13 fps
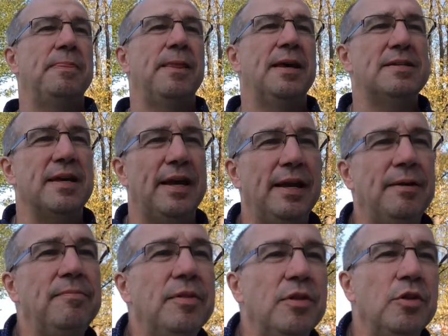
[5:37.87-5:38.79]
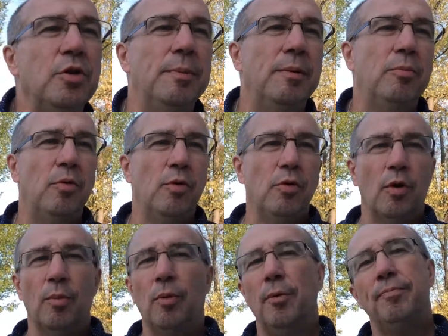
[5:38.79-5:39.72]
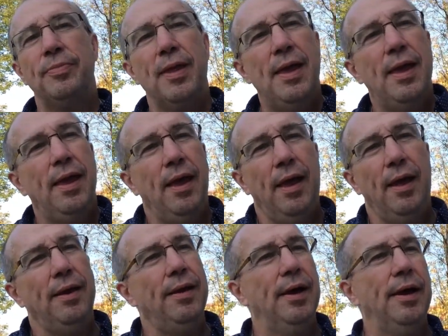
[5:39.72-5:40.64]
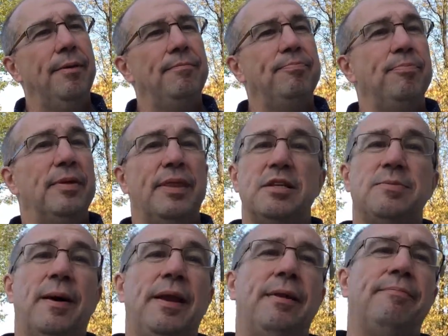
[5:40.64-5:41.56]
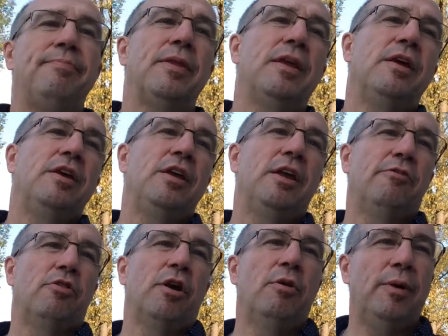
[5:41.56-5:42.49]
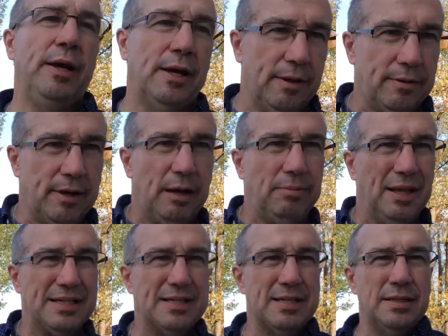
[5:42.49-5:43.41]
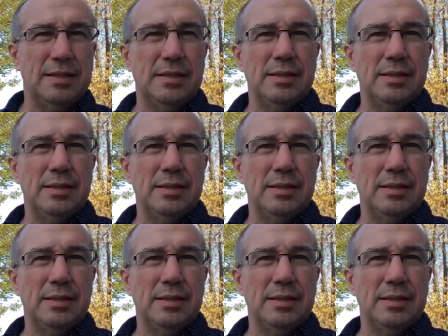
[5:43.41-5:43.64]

exciting, a little bit more normal. And but that's about it. You have a great week. God bless.